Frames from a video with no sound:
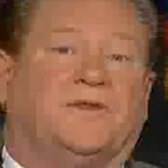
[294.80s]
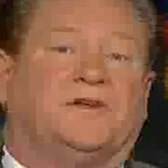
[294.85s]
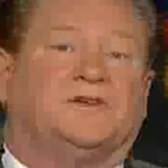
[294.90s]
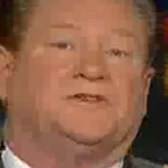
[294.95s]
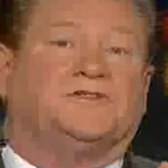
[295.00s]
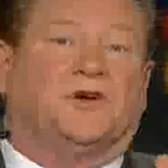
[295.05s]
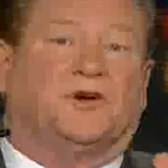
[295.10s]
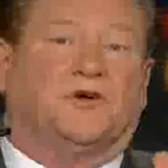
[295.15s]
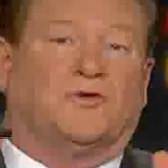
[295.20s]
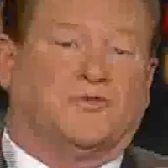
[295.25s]

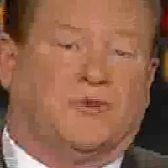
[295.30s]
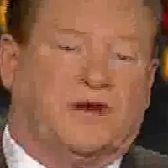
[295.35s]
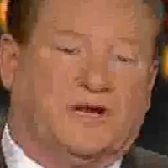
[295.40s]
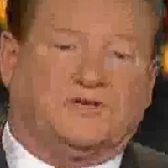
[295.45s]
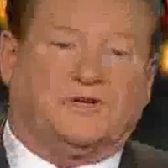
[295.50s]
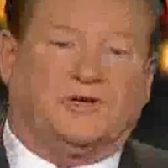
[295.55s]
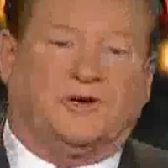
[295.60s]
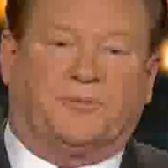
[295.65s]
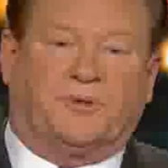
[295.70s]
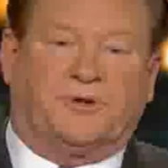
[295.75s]
his
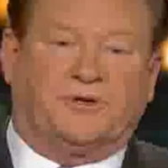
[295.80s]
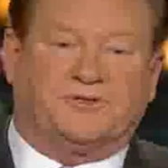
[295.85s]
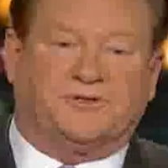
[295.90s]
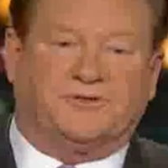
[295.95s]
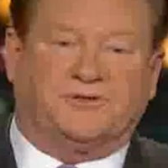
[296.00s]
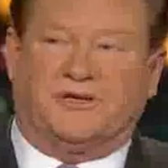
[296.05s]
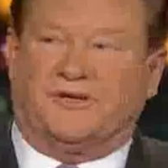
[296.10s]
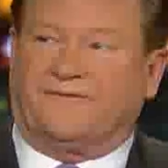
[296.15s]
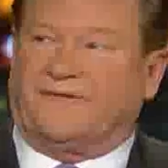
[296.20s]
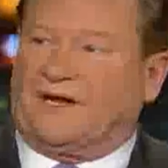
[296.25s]
original birth
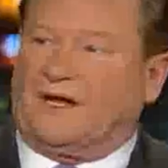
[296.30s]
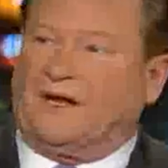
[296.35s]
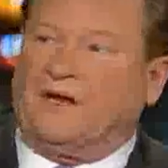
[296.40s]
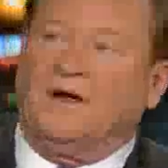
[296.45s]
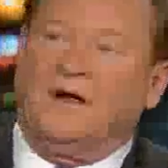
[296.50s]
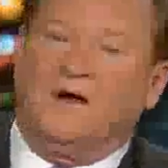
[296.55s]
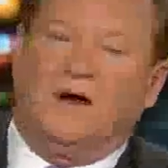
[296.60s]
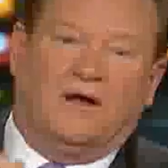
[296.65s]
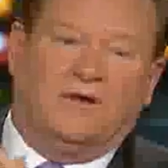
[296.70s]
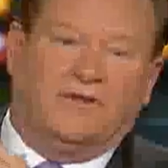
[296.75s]
certificate,
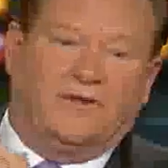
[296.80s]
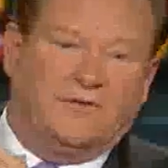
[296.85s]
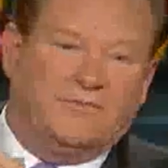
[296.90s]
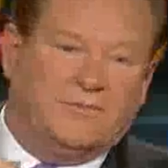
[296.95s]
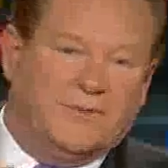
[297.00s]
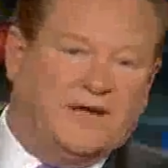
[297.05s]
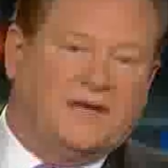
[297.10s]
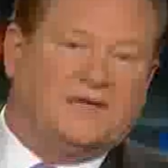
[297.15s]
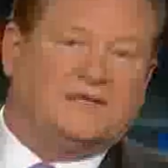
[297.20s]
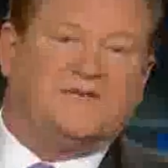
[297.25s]
although
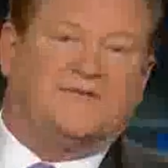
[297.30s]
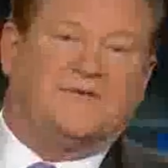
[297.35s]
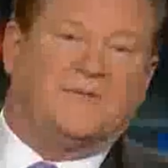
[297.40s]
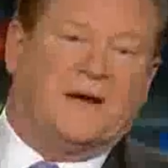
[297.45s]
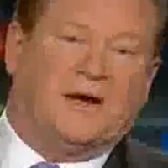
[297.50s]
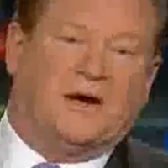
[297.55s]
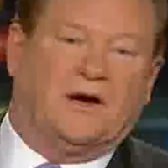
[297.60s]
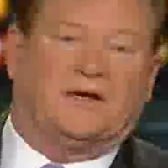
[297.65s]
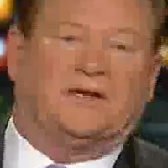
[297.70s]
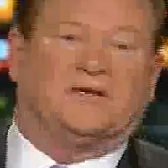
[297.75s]
millions of
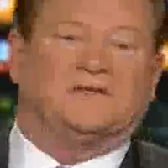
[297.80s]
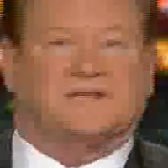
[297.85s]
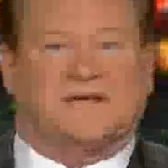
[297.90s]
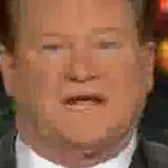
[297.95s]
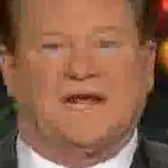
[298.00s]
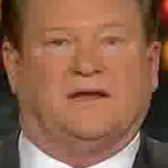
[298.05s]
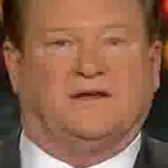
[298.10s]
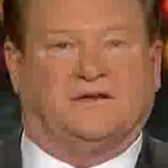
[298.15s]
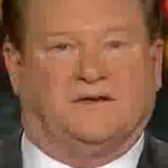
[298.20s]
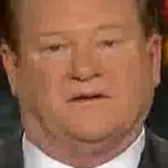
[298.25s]
Americans
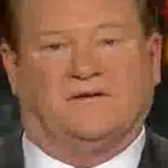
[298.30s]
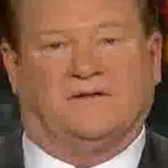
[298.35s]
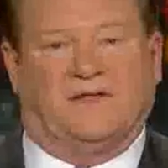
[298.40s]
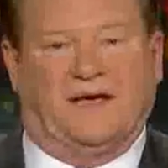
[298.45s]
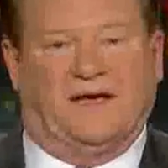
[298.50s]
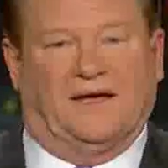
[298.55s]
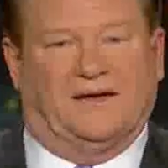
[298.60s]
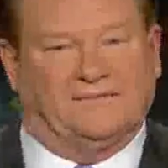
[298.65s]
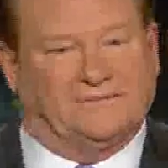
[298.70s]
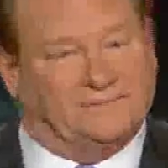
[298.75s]
can't do
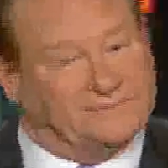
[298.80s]
that.